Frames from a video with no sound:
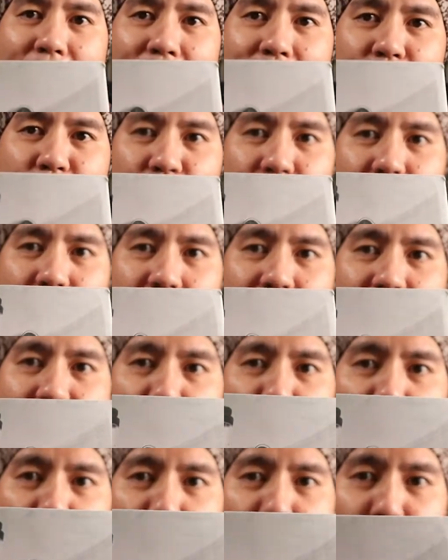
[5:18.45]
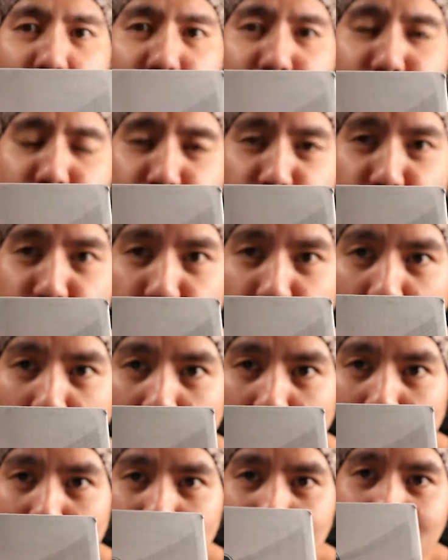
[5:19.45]
actually
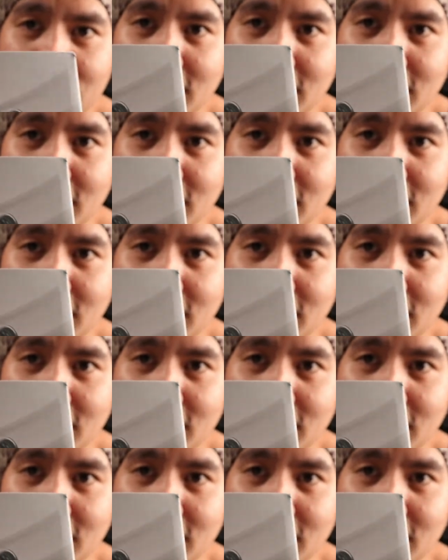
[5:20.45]
control